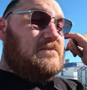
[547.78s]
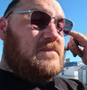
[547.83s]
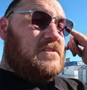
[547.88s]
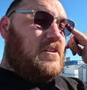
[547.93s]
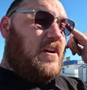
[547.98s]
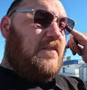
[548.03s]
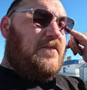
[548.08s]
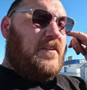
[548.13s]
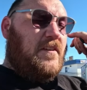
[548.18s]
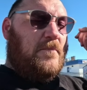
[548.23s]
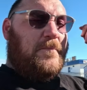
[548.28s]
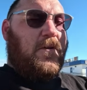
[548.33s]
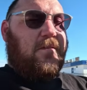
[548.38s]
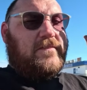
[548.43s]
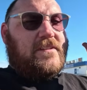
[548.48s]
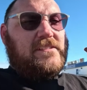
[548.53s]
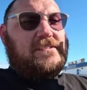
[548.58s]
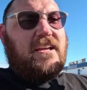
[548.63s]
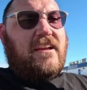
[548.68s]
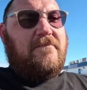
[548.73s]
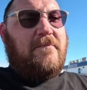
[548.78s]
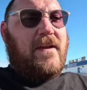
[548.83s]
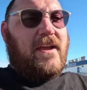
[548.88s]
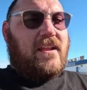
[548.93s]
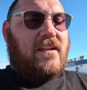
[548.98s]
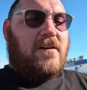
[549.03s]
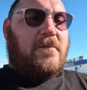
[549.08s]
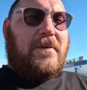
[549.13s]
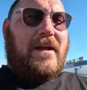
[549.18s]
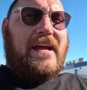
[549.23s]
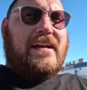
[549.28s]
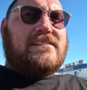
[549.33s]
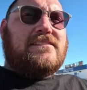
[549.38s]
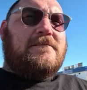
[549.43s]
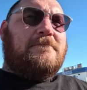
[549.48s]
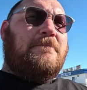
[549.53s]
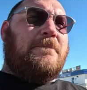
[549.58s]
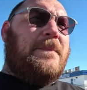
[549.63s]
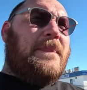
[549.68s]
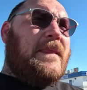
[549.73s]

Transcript: So I feel perfectly safe making our pass.